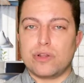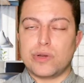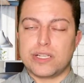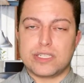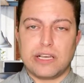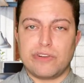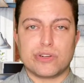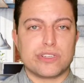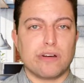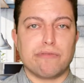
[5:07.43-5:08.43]
You can save
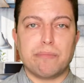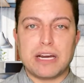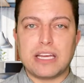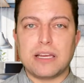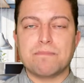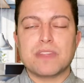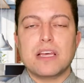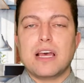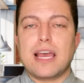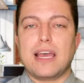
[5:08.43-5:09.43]
yourself money,
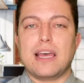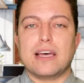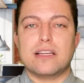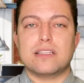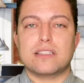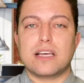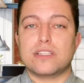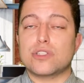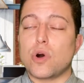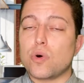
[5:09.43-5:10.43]
and
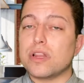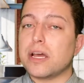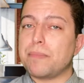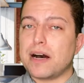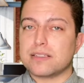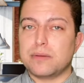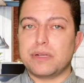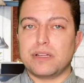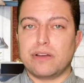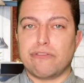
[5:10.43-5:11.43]
it's totally a
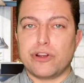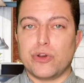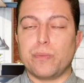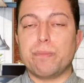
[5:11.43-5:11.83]
possibility for you.